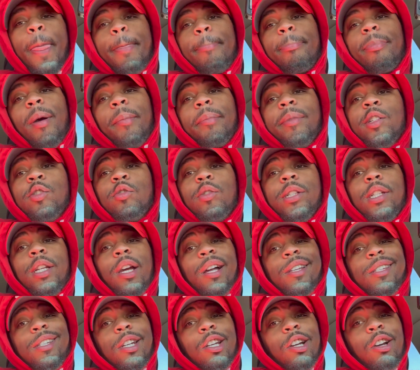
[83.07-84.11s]
I'm gonna switch out
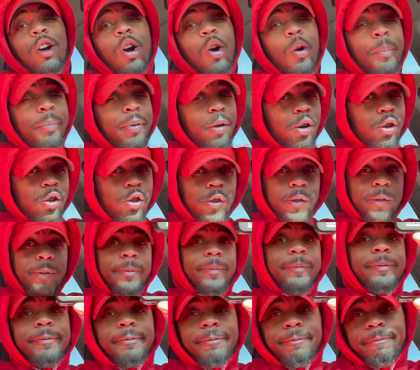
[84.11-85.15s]
to the GoPro,
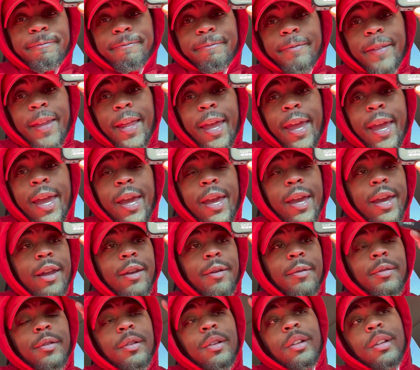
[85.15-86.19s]

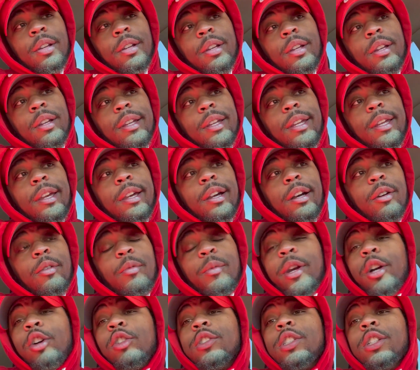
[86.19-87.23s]
and yeah,
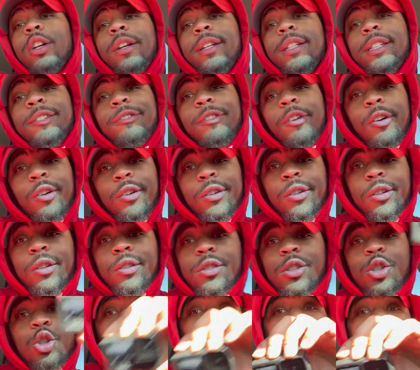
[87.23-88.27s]
we're gonna turn this phone on
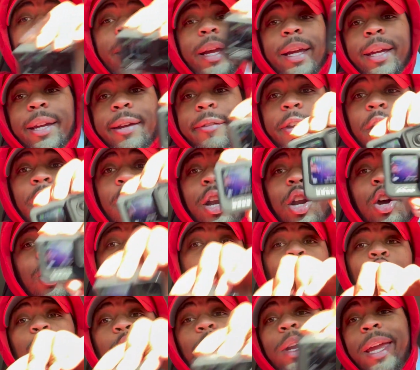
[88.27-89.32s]
so I can give y'all the
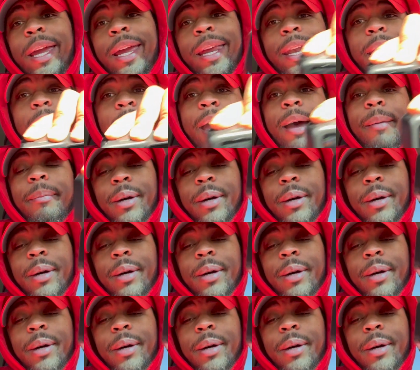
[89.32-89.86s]
whole in-app